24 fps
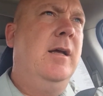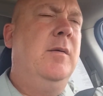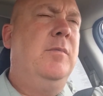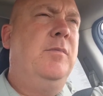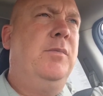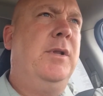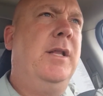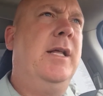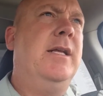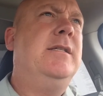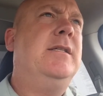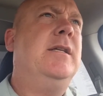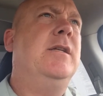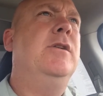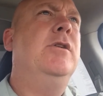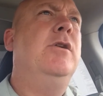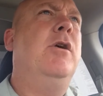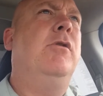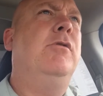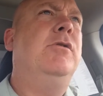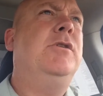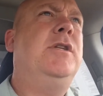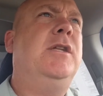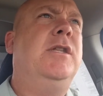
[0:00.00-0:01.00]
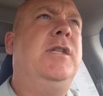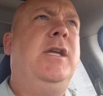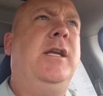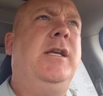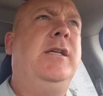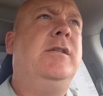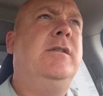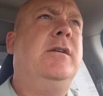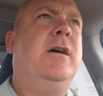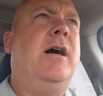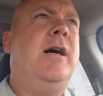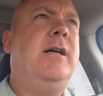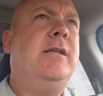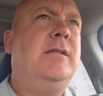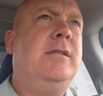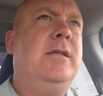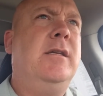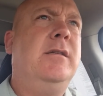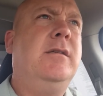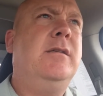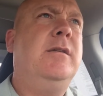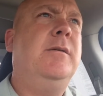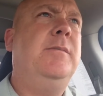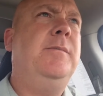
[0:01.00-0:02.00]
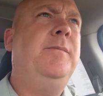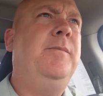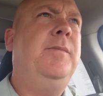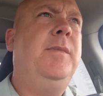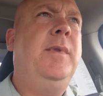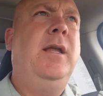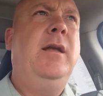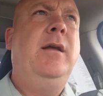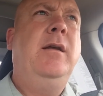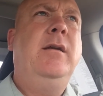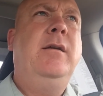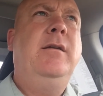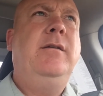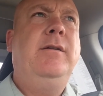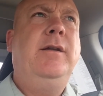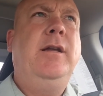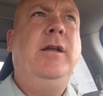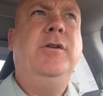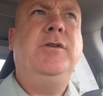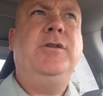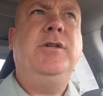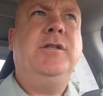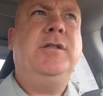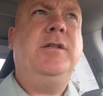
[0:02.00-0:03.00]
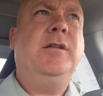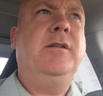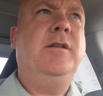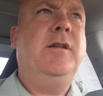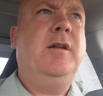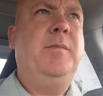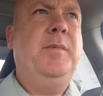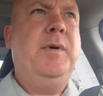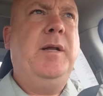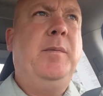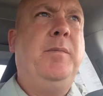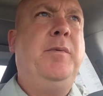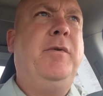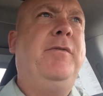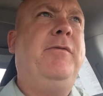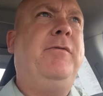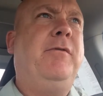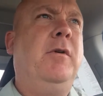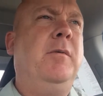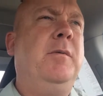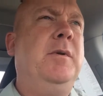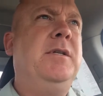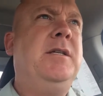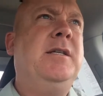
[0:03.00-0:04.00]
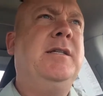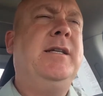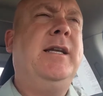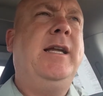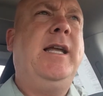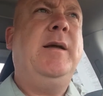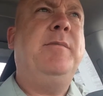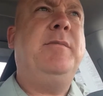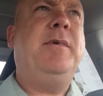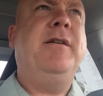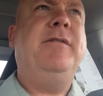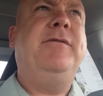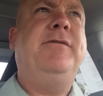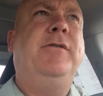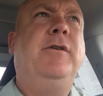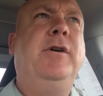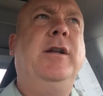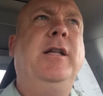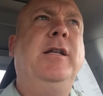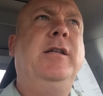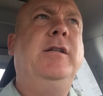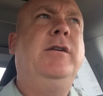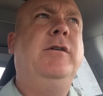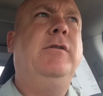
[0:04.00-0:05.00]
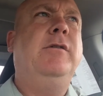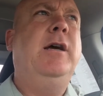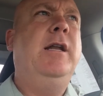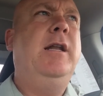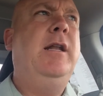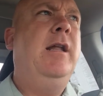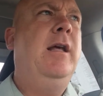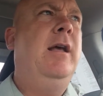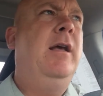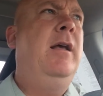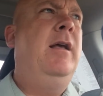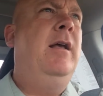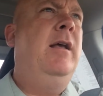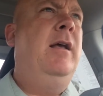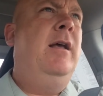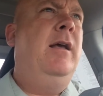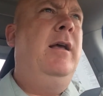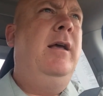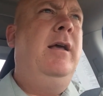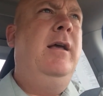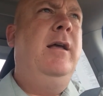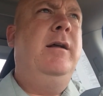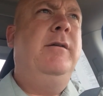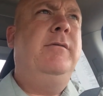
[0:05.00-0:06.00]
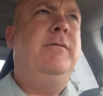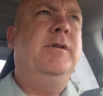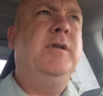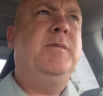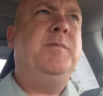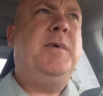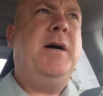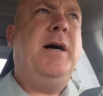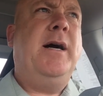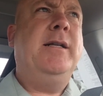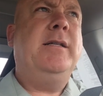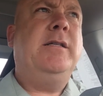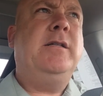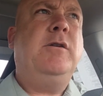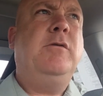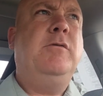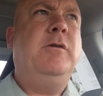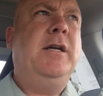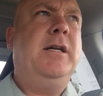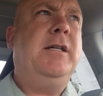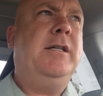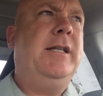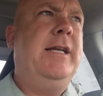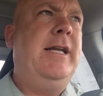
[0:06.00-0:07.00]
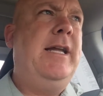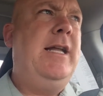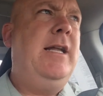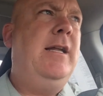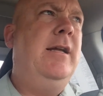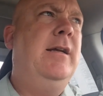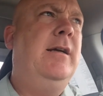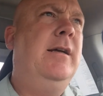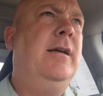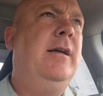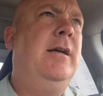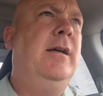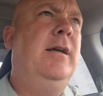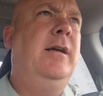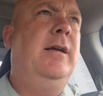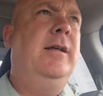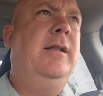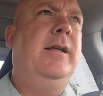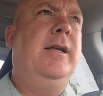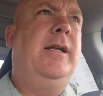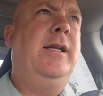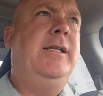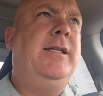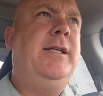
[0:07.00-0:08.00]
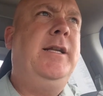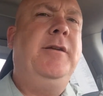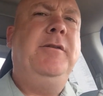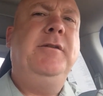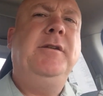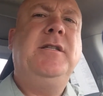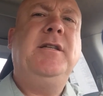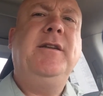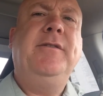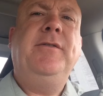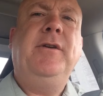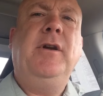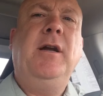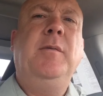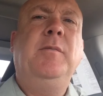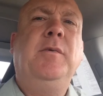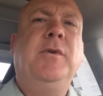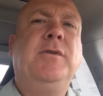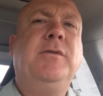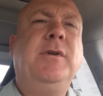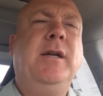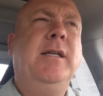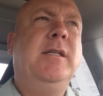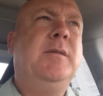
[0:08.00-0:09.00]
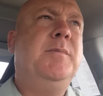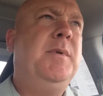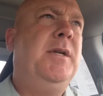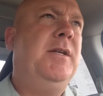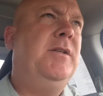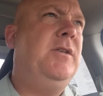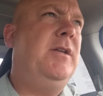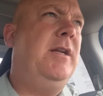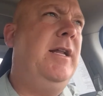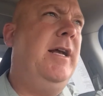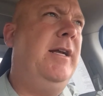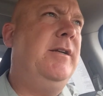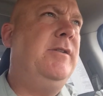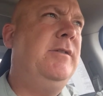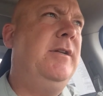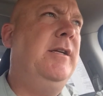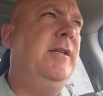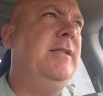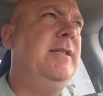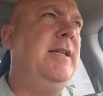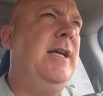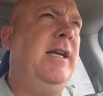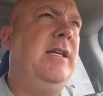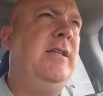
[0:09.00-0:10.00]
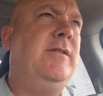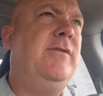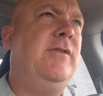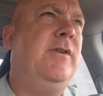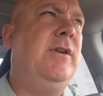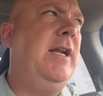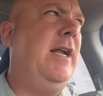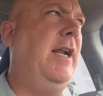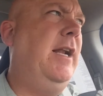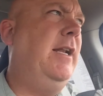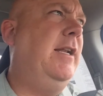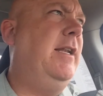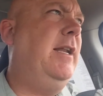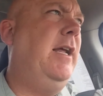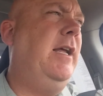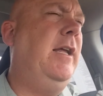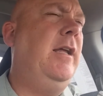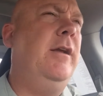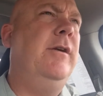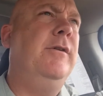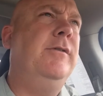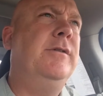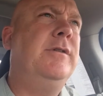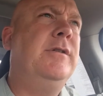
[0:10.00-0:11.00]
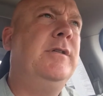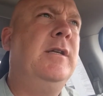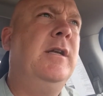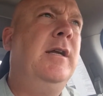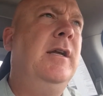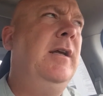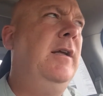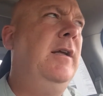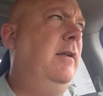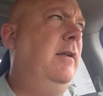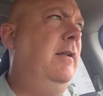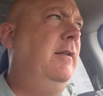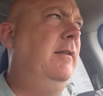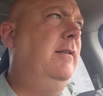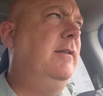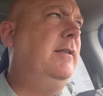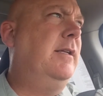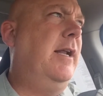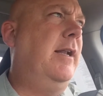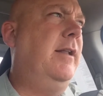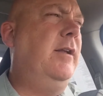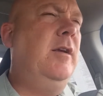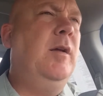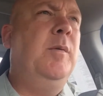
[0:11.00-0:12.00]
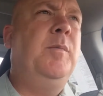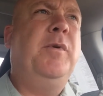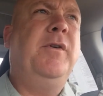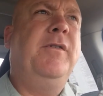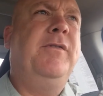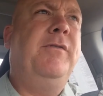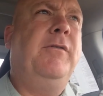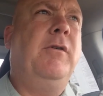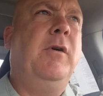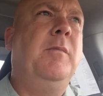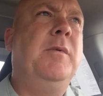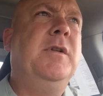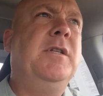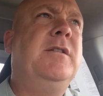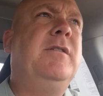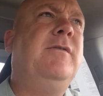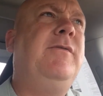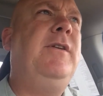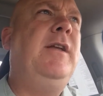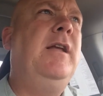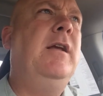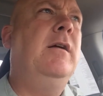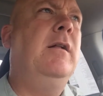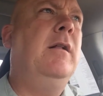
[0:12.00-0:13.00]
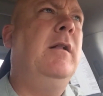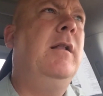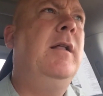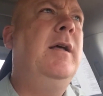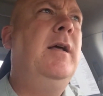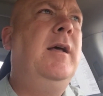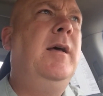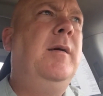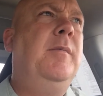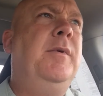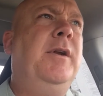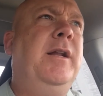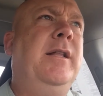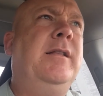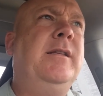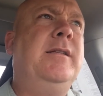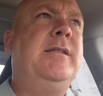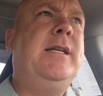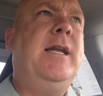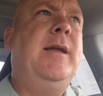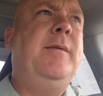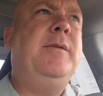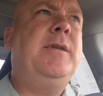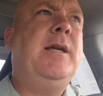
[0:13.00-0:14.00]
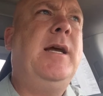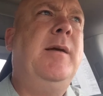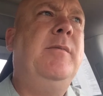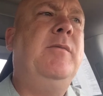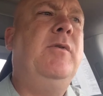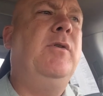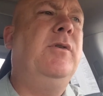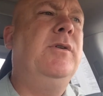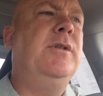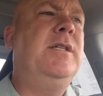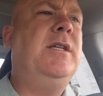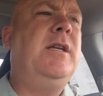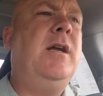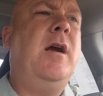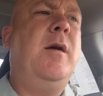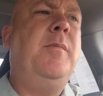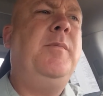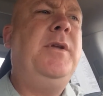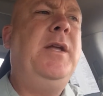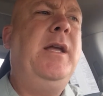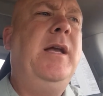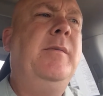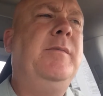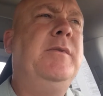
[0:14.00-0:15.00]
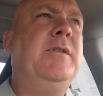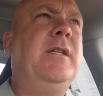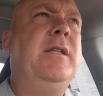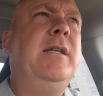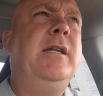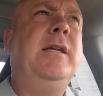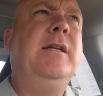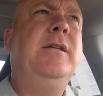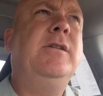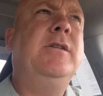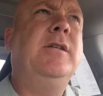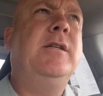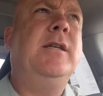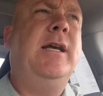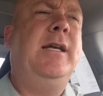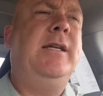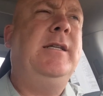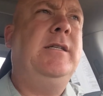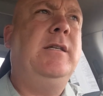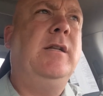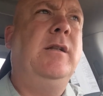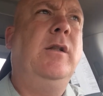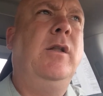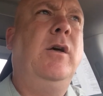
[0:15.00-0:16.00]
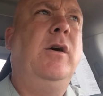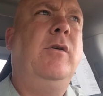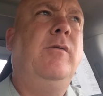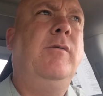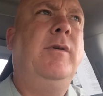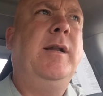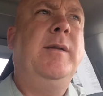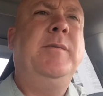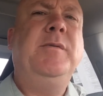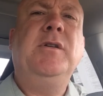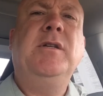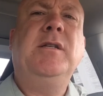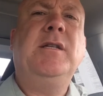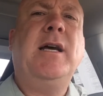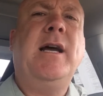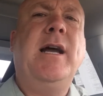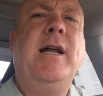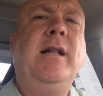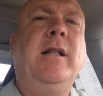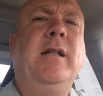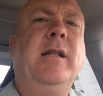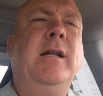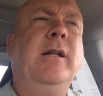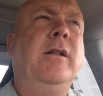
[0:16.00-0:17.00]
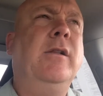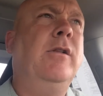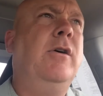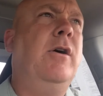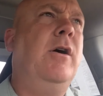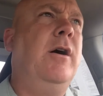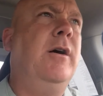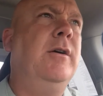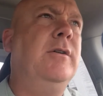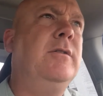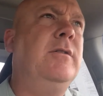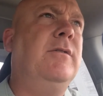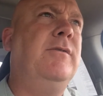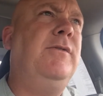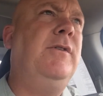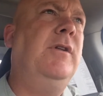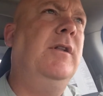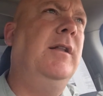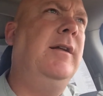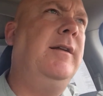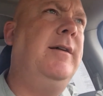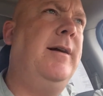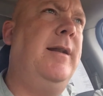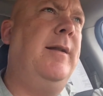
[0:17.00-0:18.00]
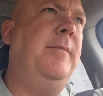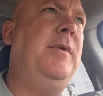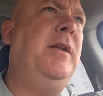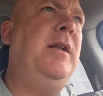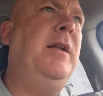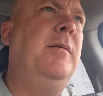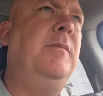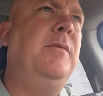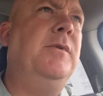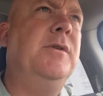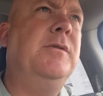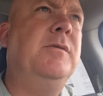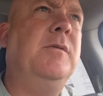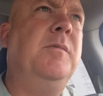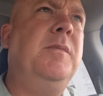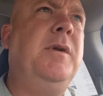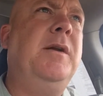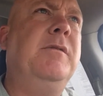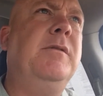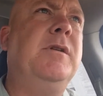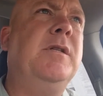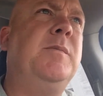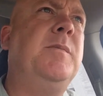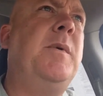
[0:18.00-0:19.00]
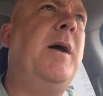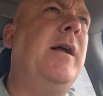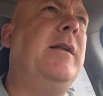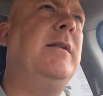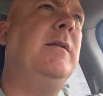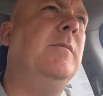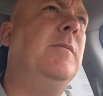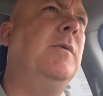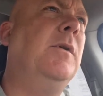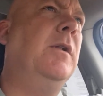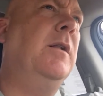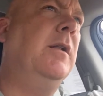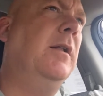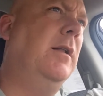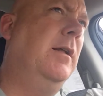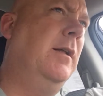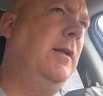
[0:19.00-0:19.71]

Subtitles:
pleasant note to the exhaust system. Hear just a little bit of performance as I get my foot into it. Responds quickly. The continuously variable transmission actually is nice for day-to-day use. It's got a good performance feel, but at the same time holds the RPMs of the engine nice and low when I'm just idling along, so fuel economy numbers will be respectable.